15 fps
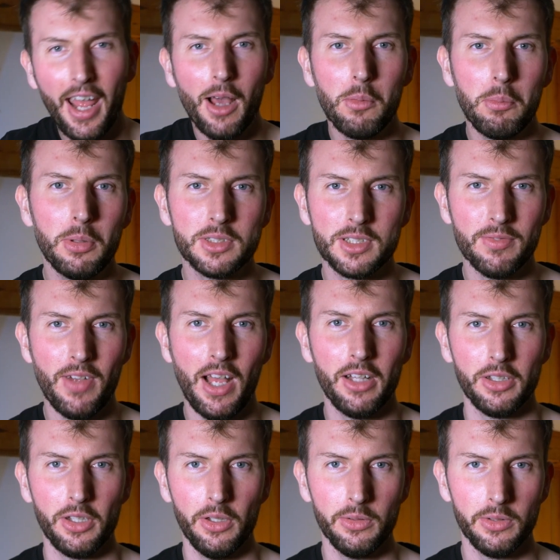outputs a
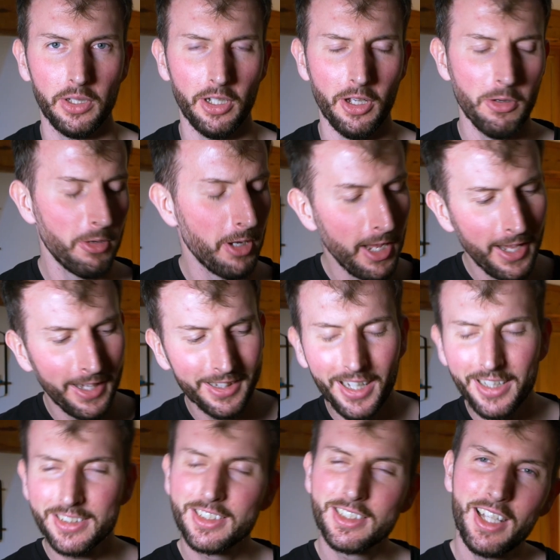value, you know?
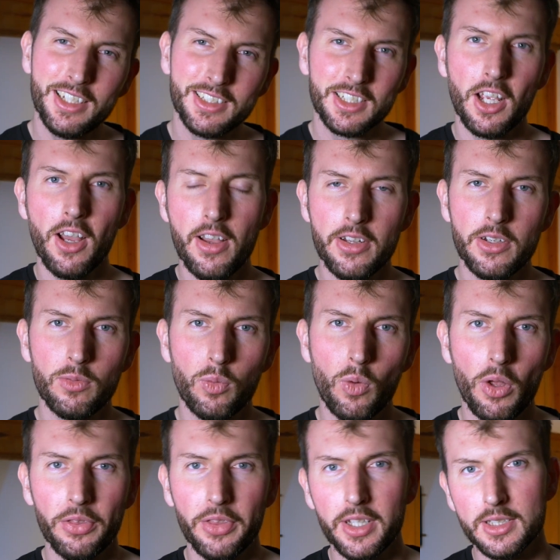That's kind of
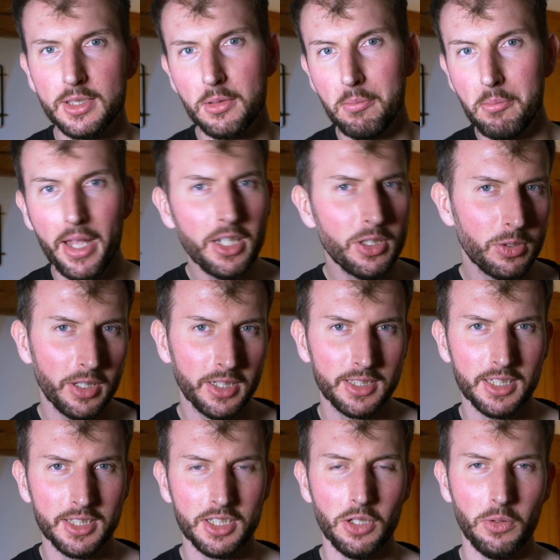what this
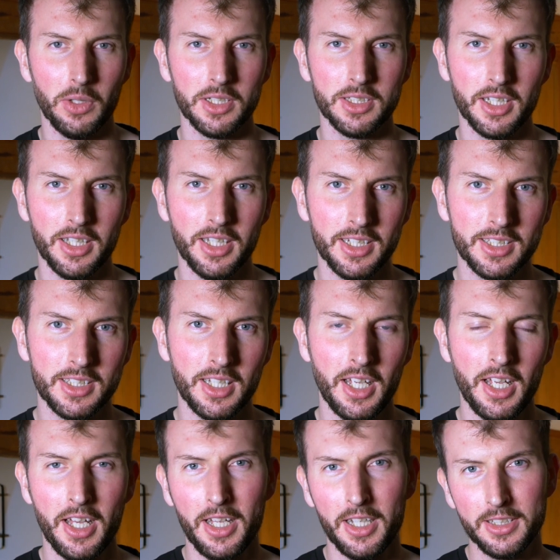matrix is doing to
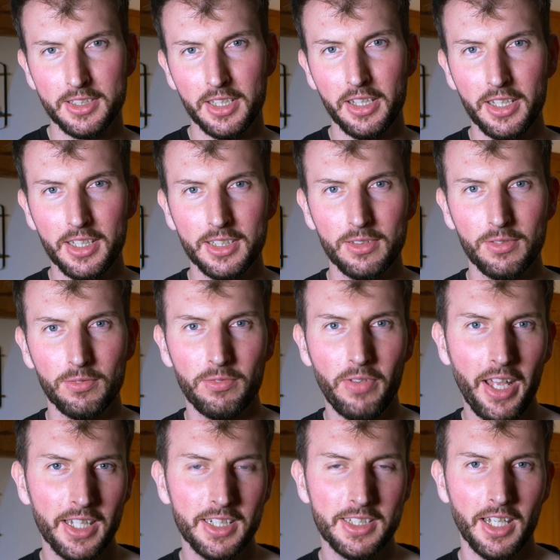this
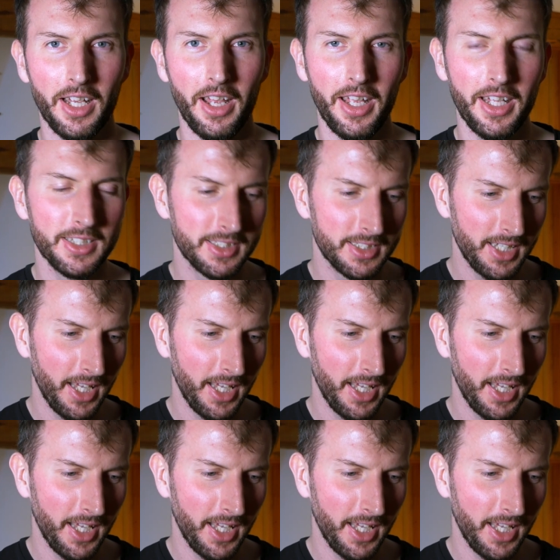vector. It's